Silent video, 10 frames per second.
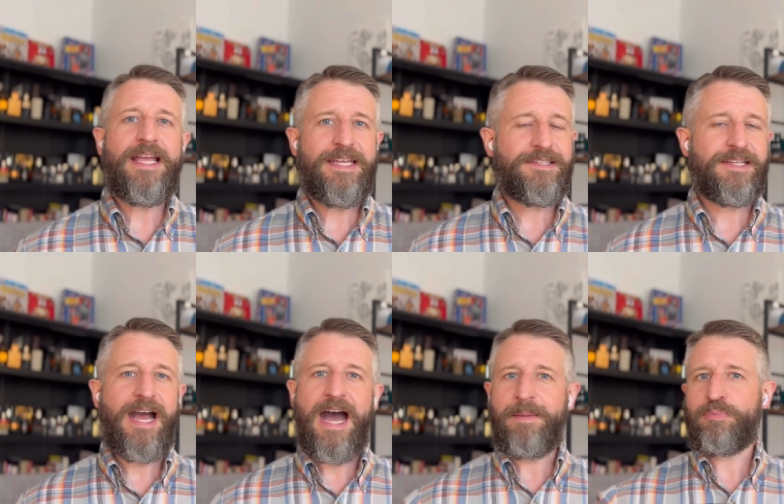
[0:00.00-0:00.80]
it's
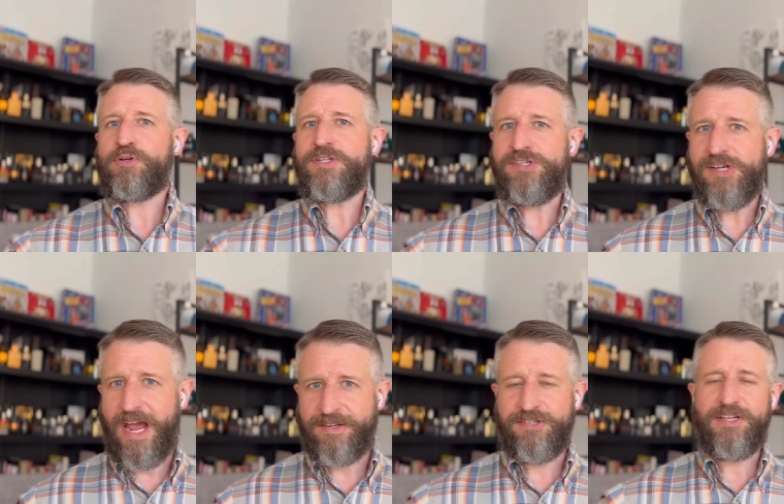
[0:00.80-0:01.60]
got
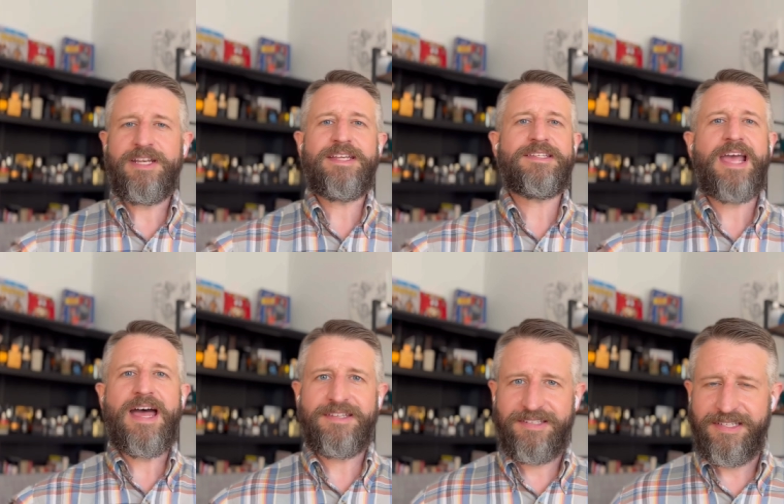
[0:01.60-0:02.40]
projection. It's
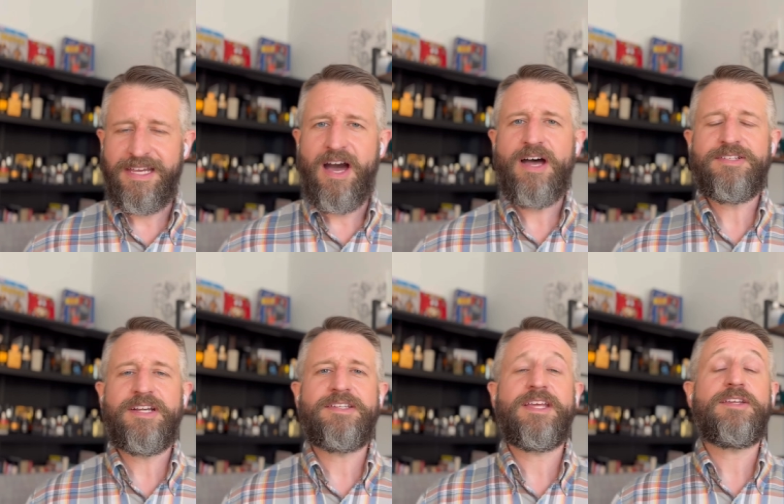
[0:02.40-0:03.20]
got sillage.
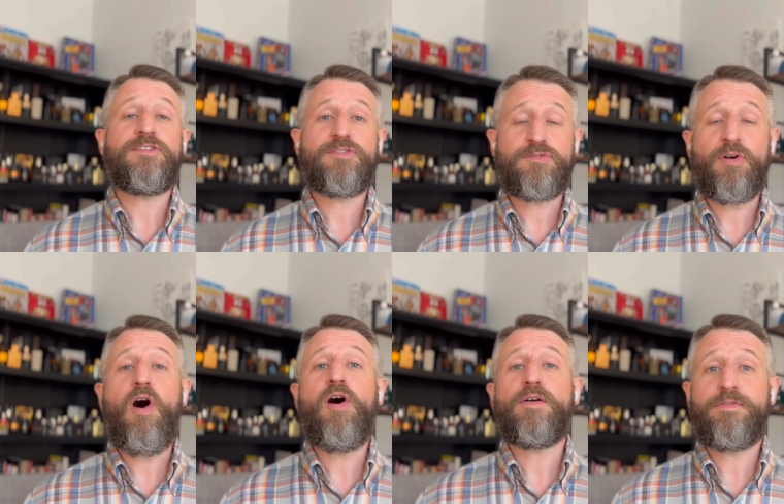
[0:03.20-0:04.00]
It is a
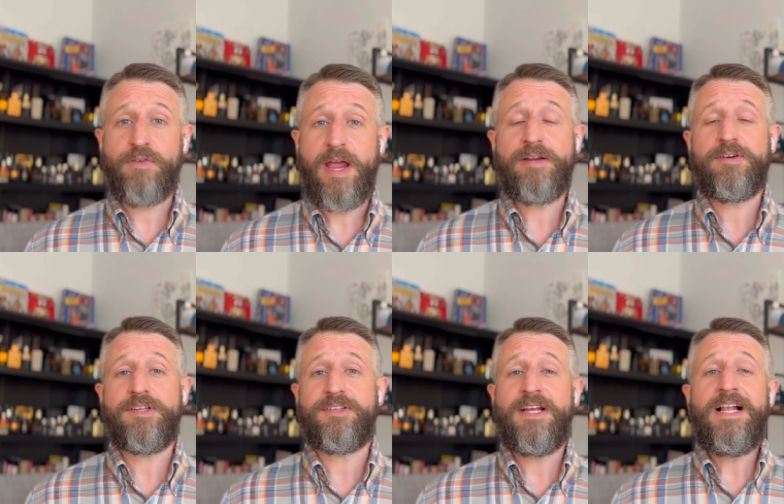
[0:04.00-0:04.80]
strong
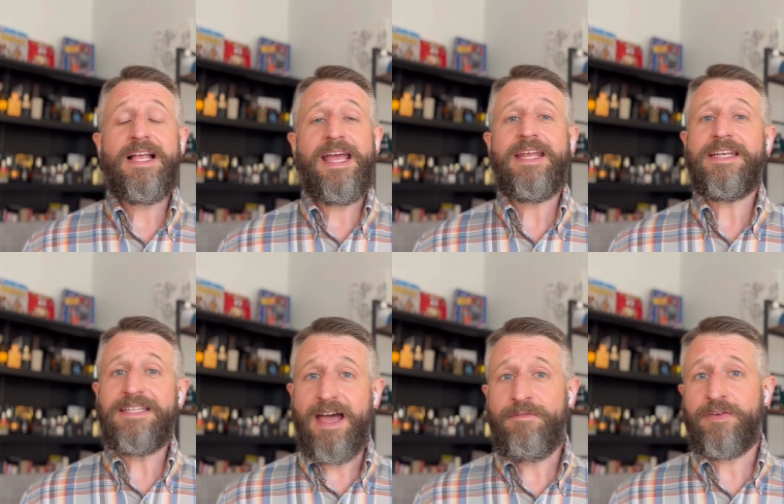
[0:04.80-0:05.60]
fragrance. And
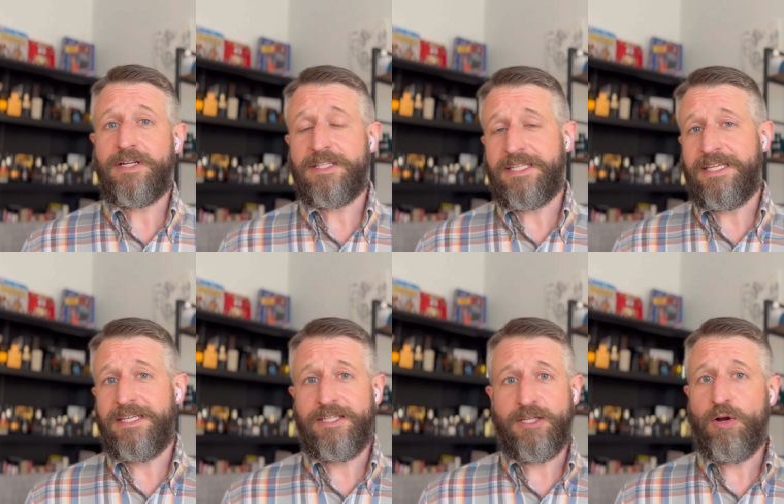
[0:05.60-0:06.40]

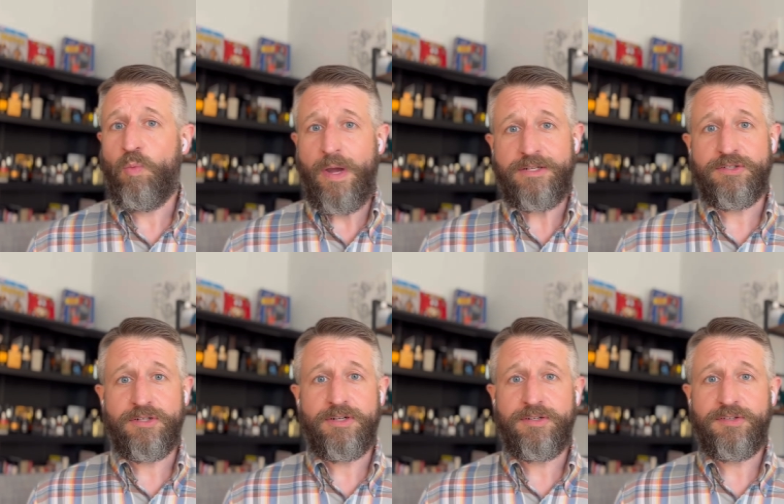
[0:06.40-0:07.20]
definitely, you know, winter,